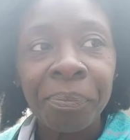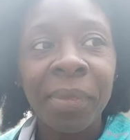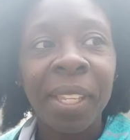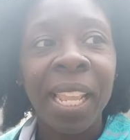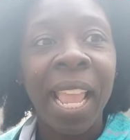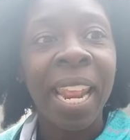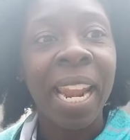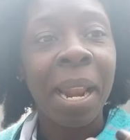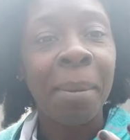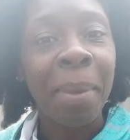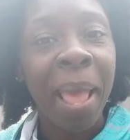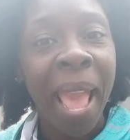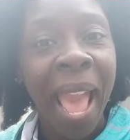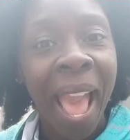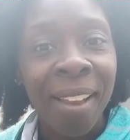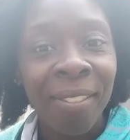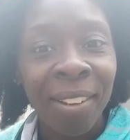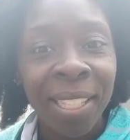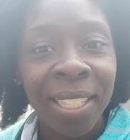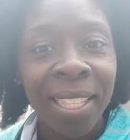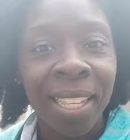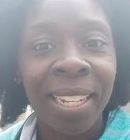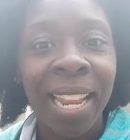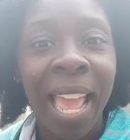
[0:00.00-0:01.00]
And I'm having
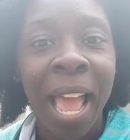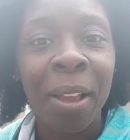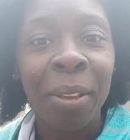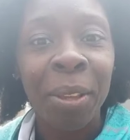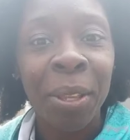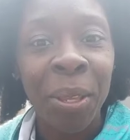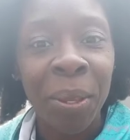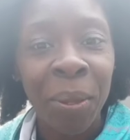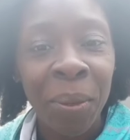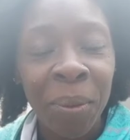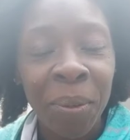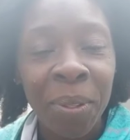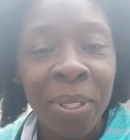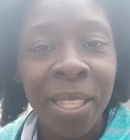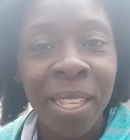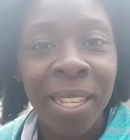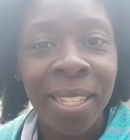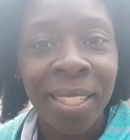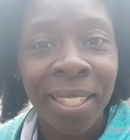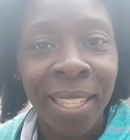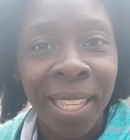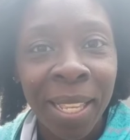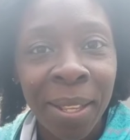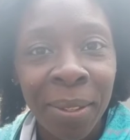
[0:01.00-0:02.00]
to now use these
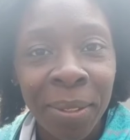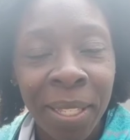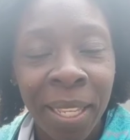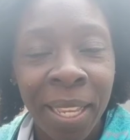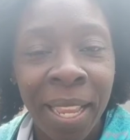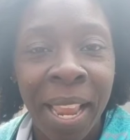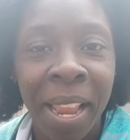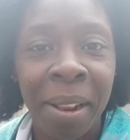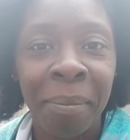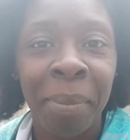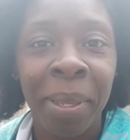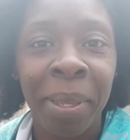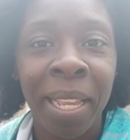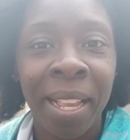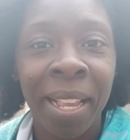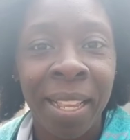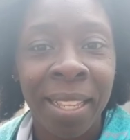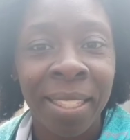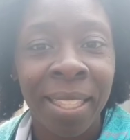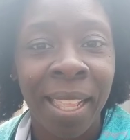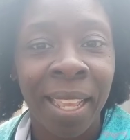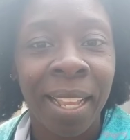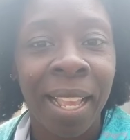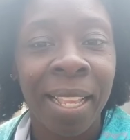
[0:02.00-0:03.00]
skills again
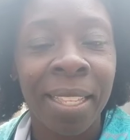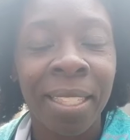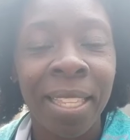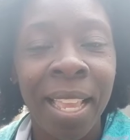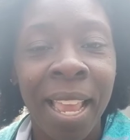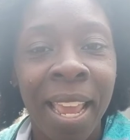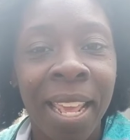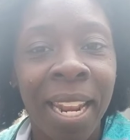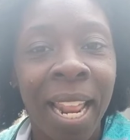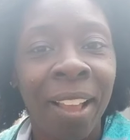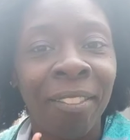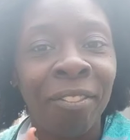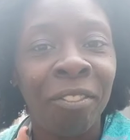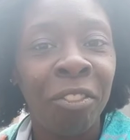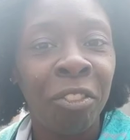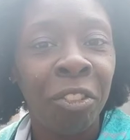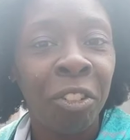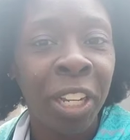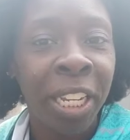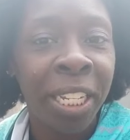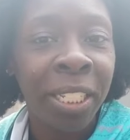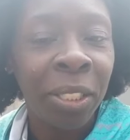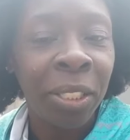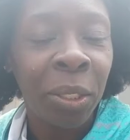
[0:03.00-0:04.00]
because, like I said, I've
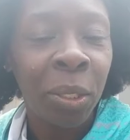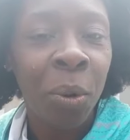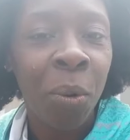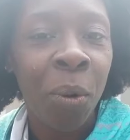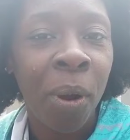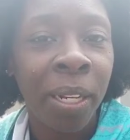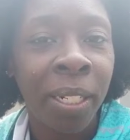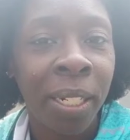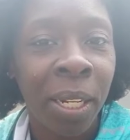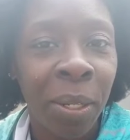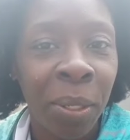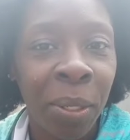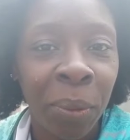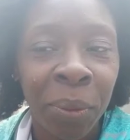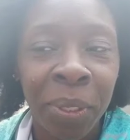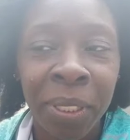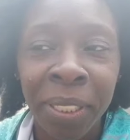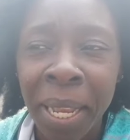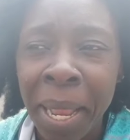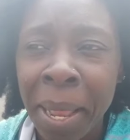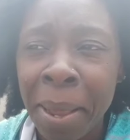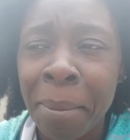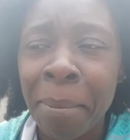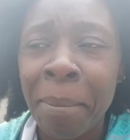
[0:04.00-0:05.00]
rejoined a new
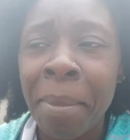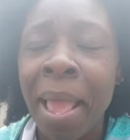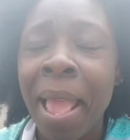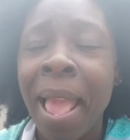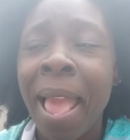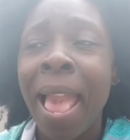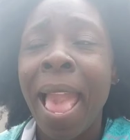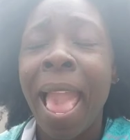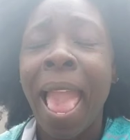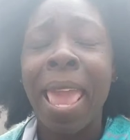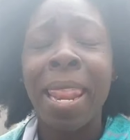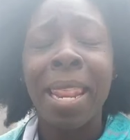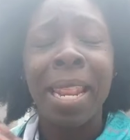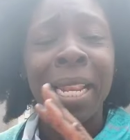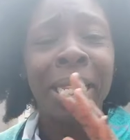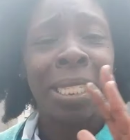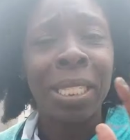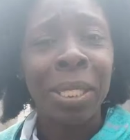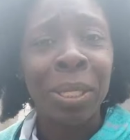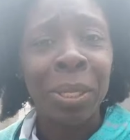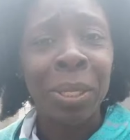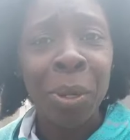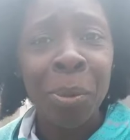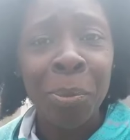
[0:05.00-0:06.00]
gym, and it is
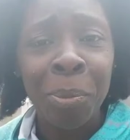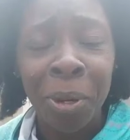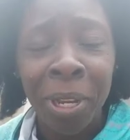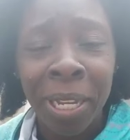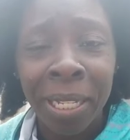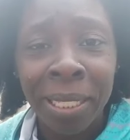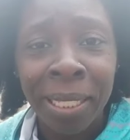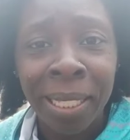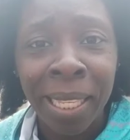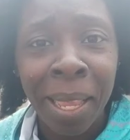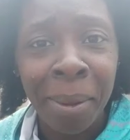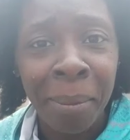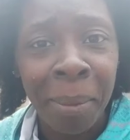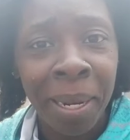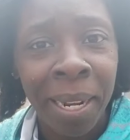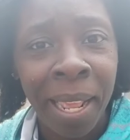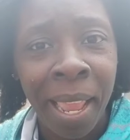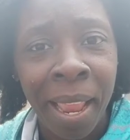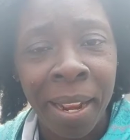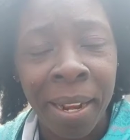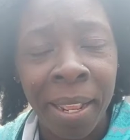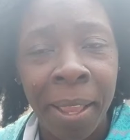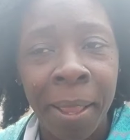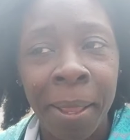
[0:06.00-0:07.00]
super
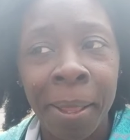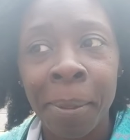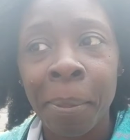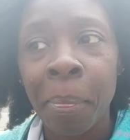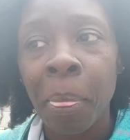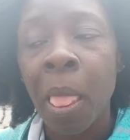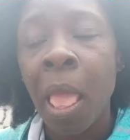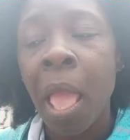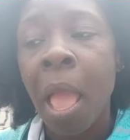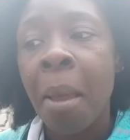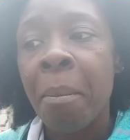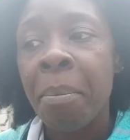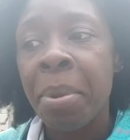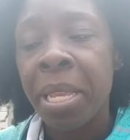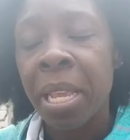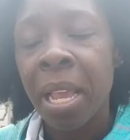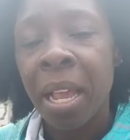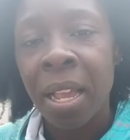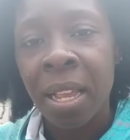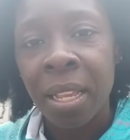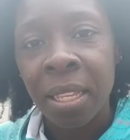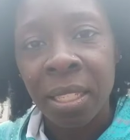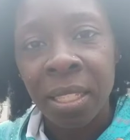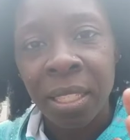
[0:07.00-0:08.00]
intimidating
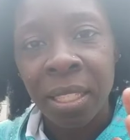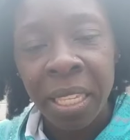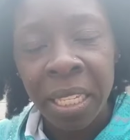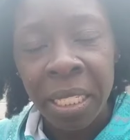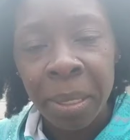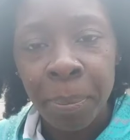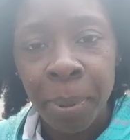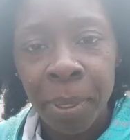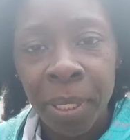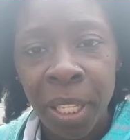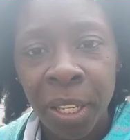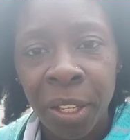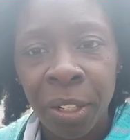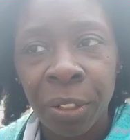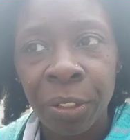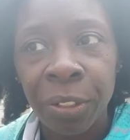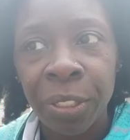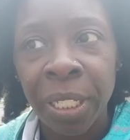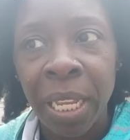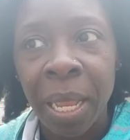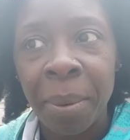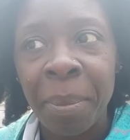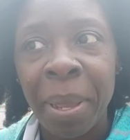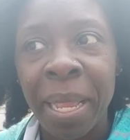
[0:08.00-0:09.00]
because this particular
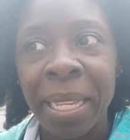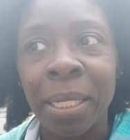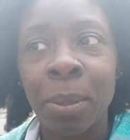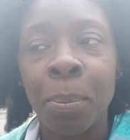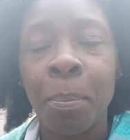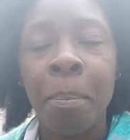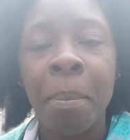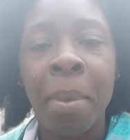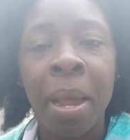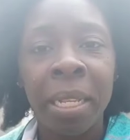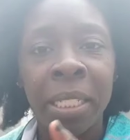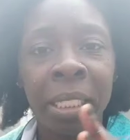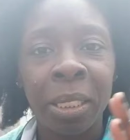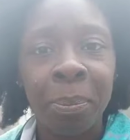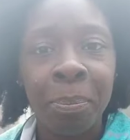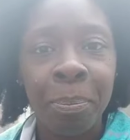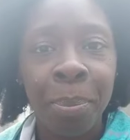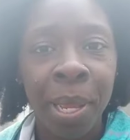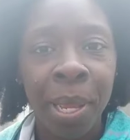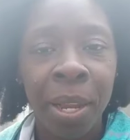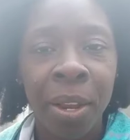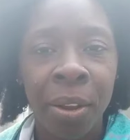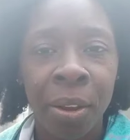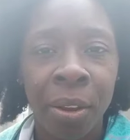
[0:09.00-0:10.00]
gym is much
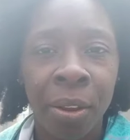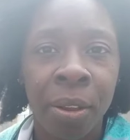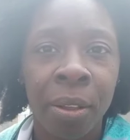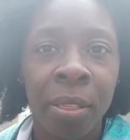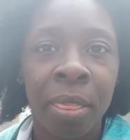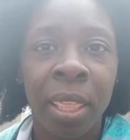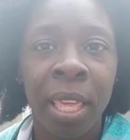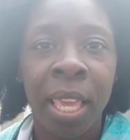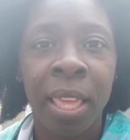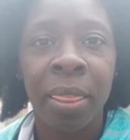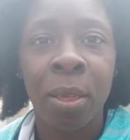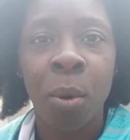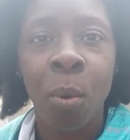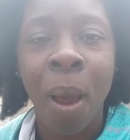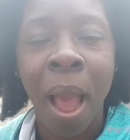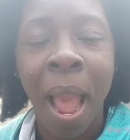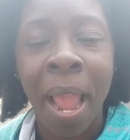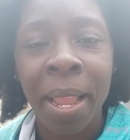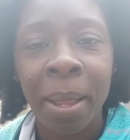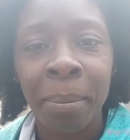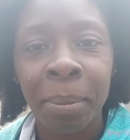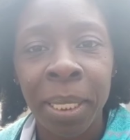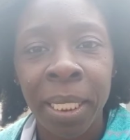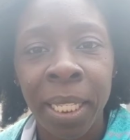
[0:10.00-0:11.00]
bigger than the
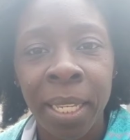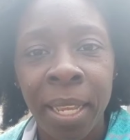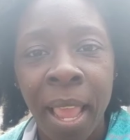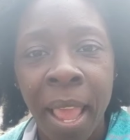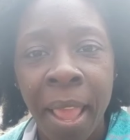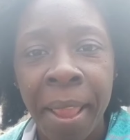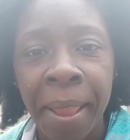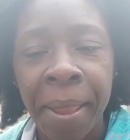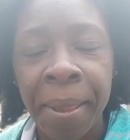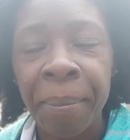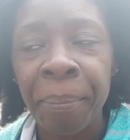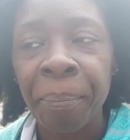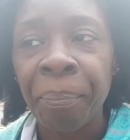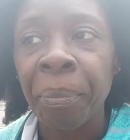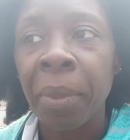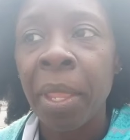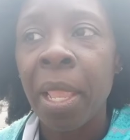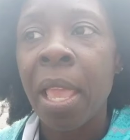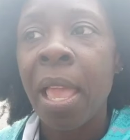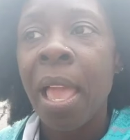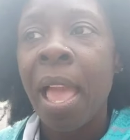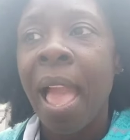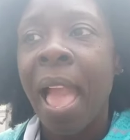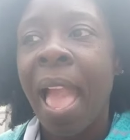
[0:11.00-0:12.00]
YMCA,
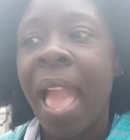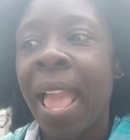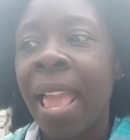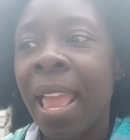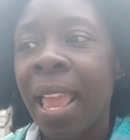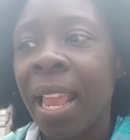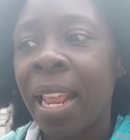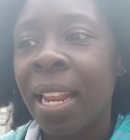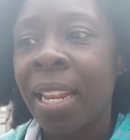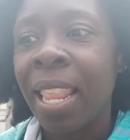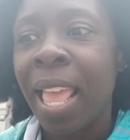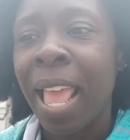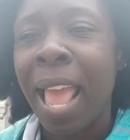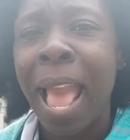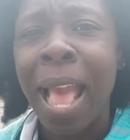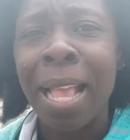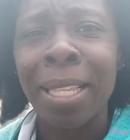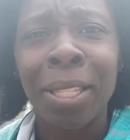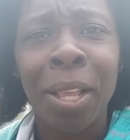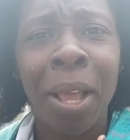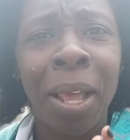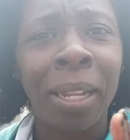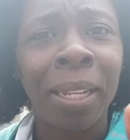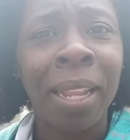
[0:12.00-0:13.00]
and it has
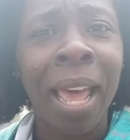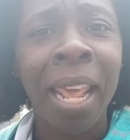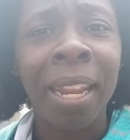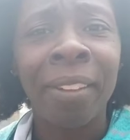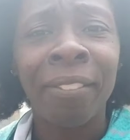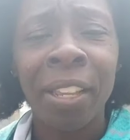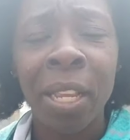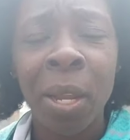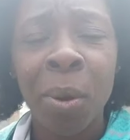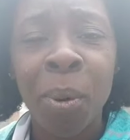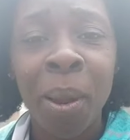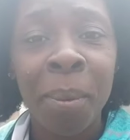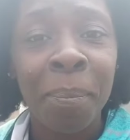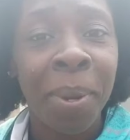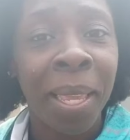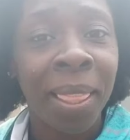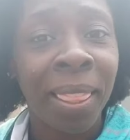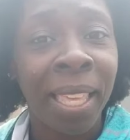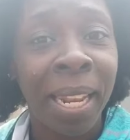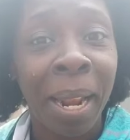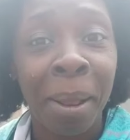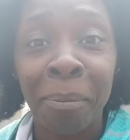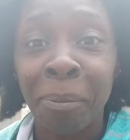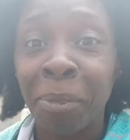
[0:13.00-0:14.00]
a lot of equipment
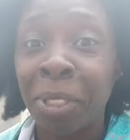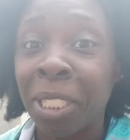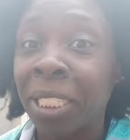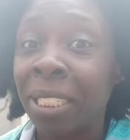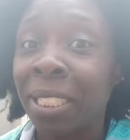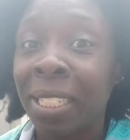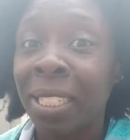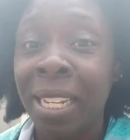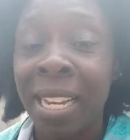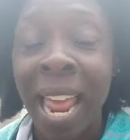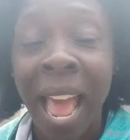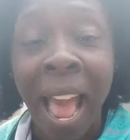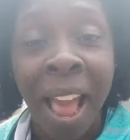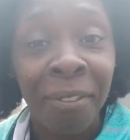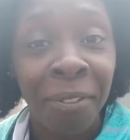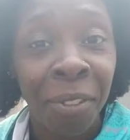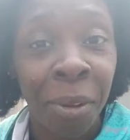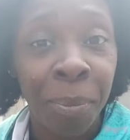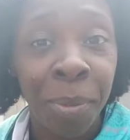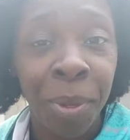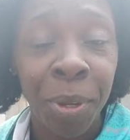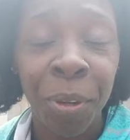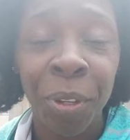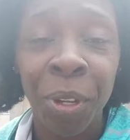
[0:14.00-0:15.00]
that I'm just not
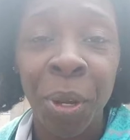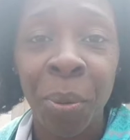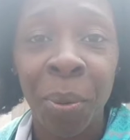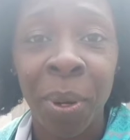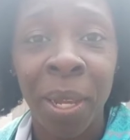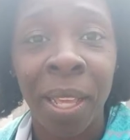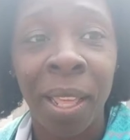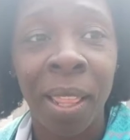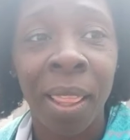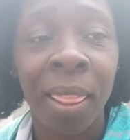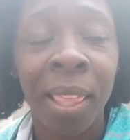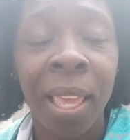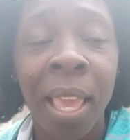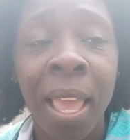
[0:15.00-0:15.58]
familiar with,